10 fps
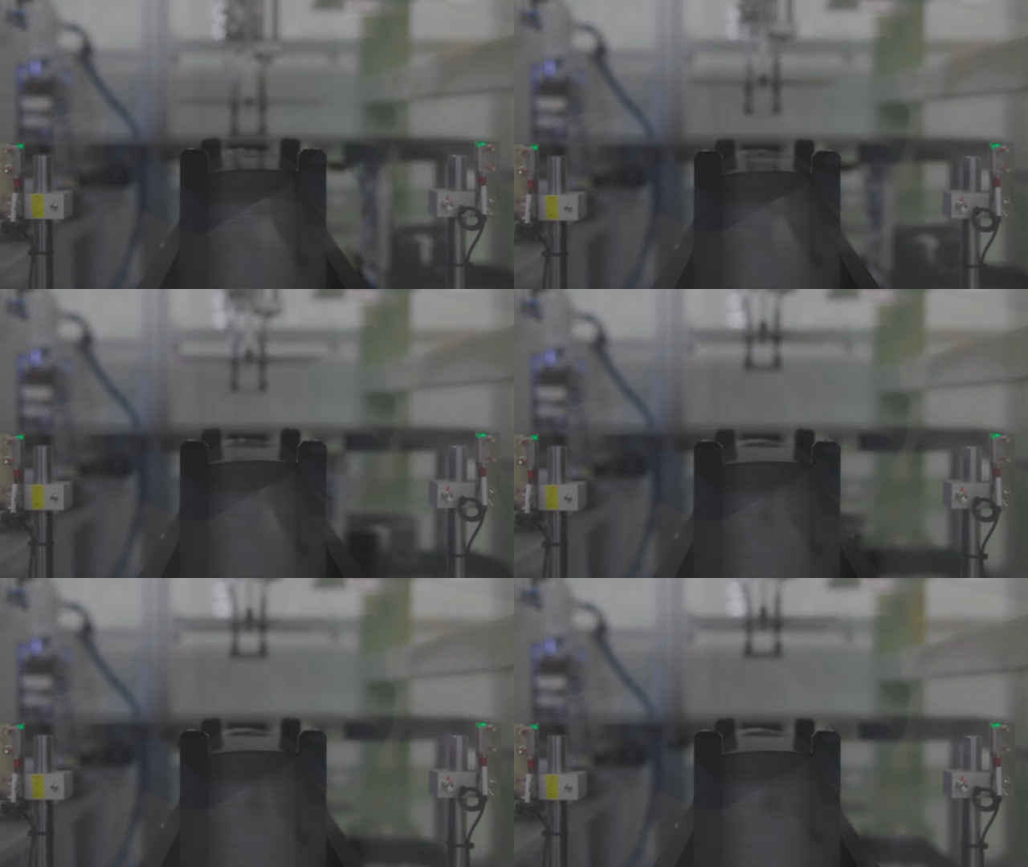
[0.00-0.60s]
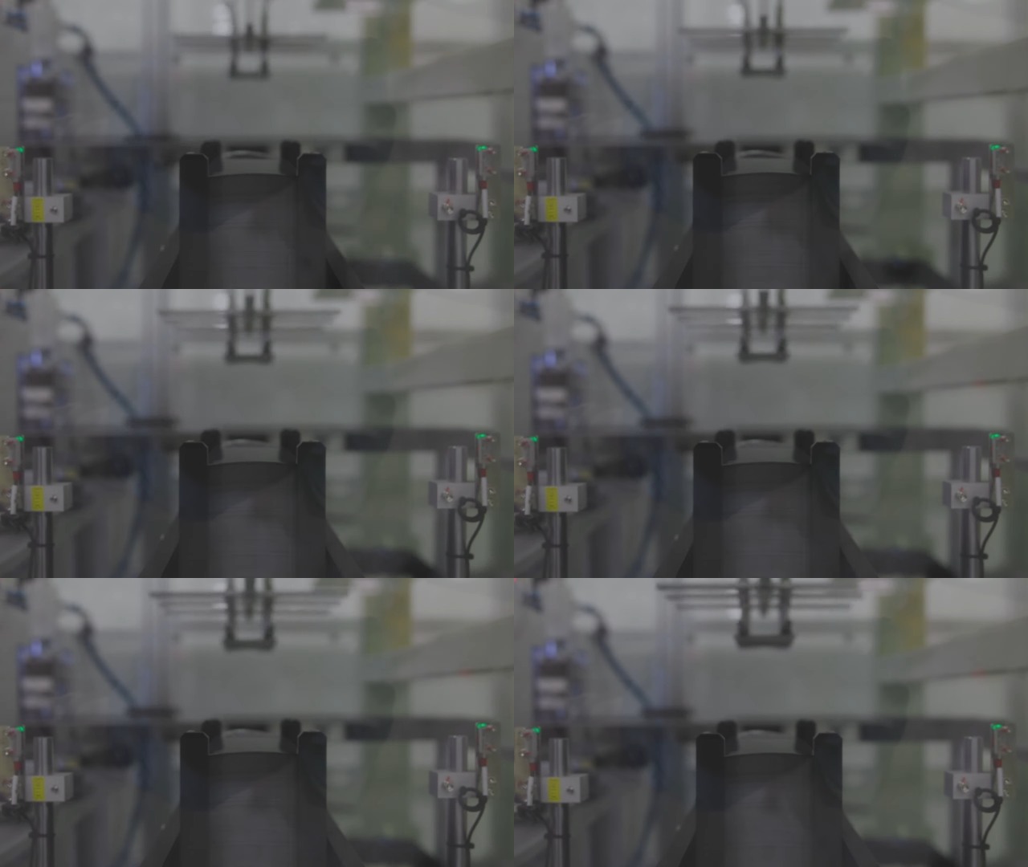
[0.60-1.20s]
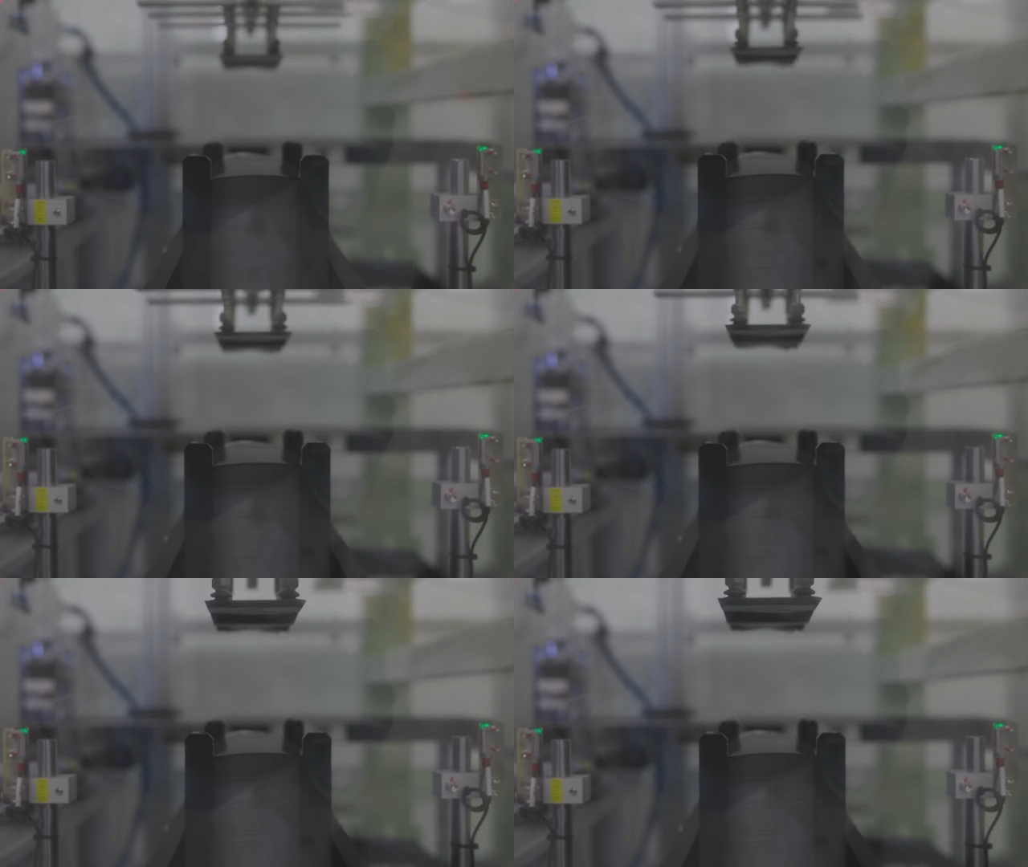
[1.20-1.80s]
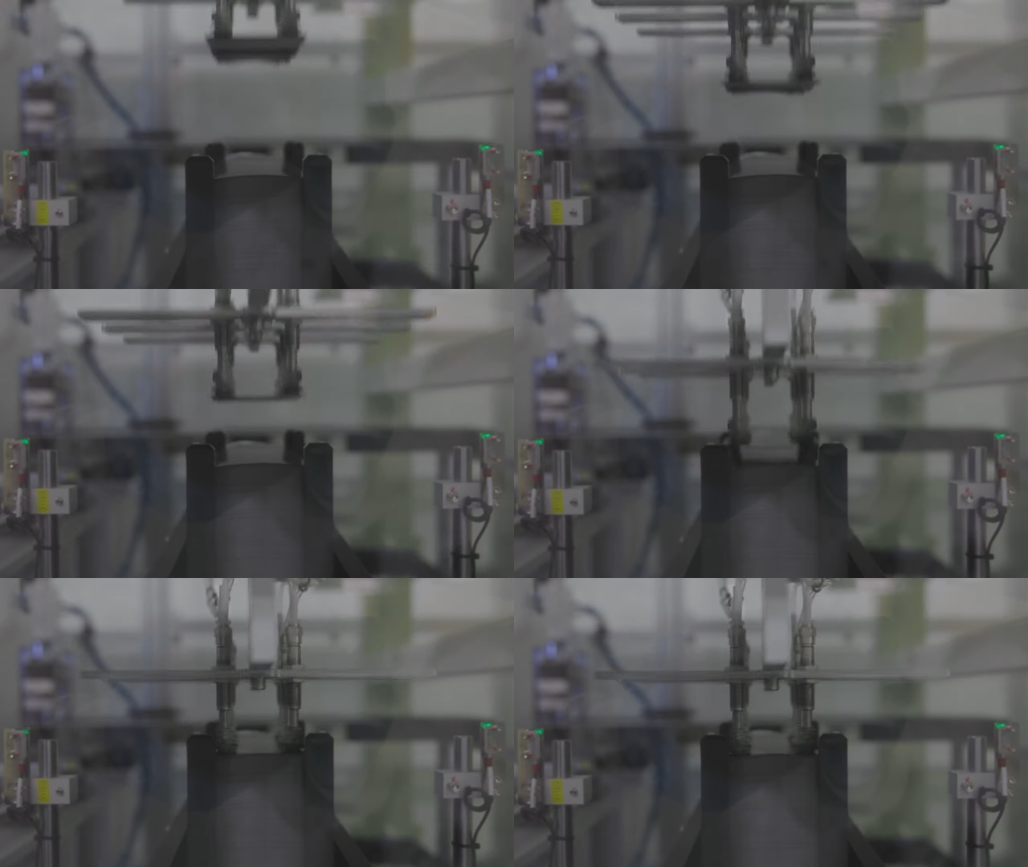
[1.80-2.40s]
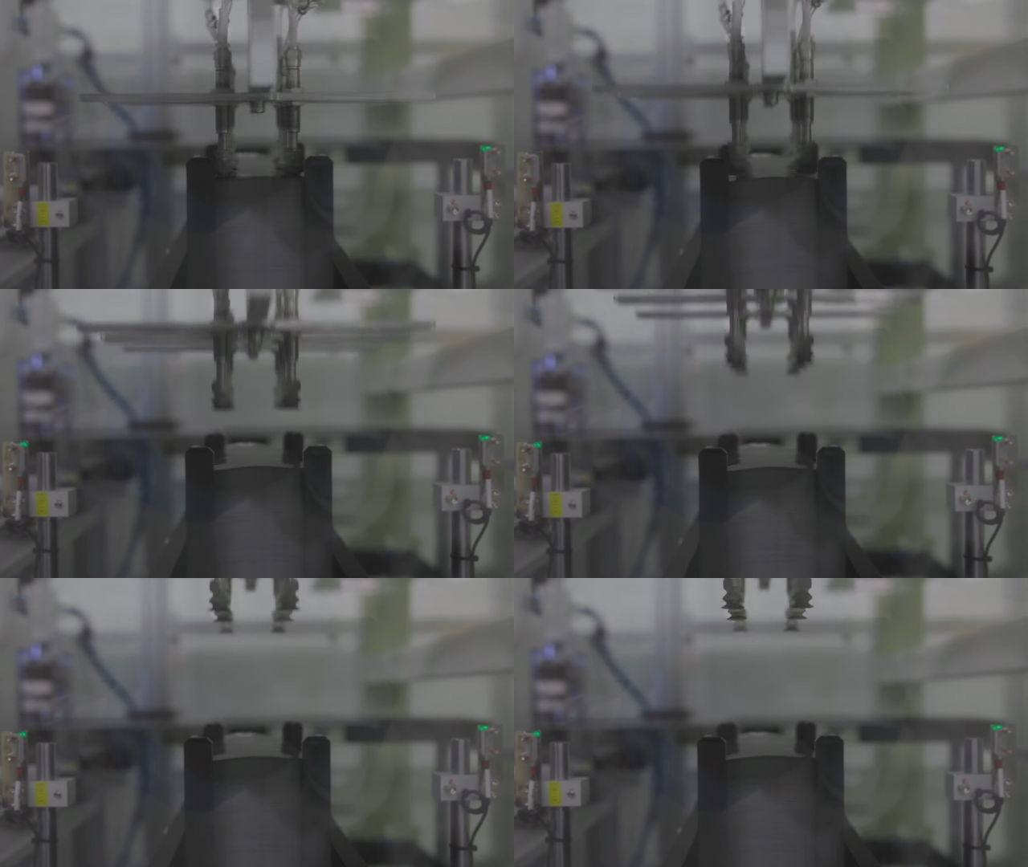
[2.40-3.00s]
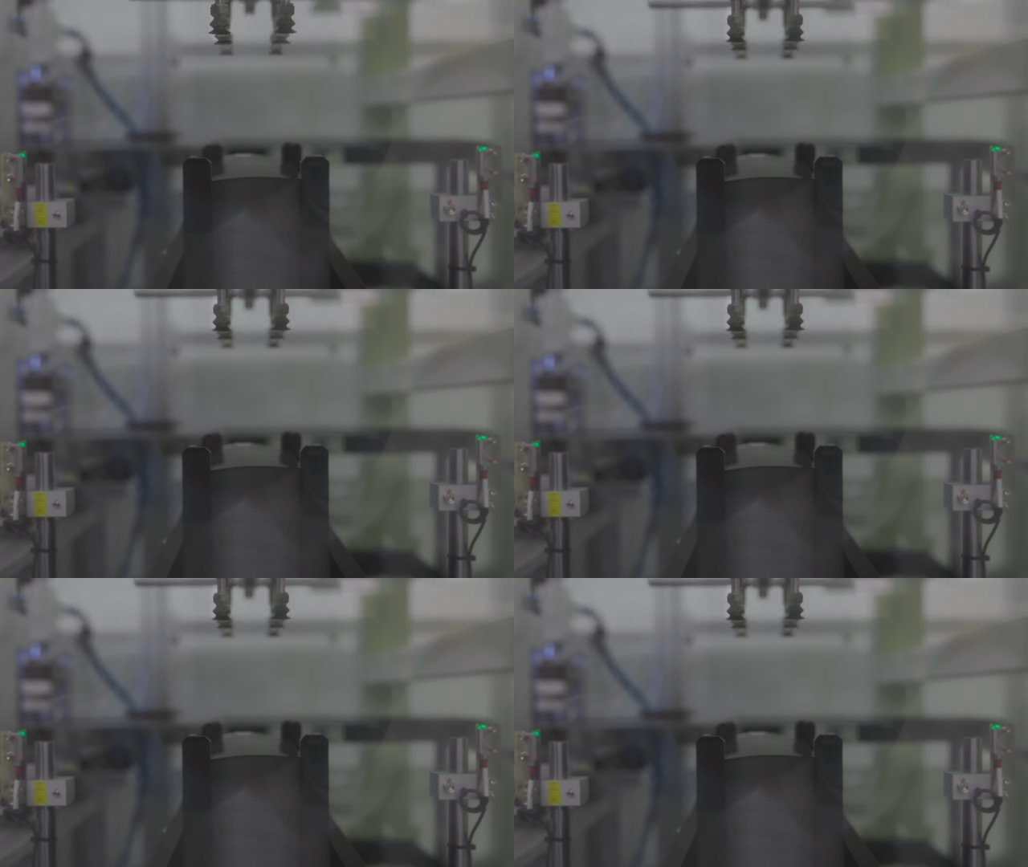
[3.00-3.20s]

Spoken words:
(no speaker visible)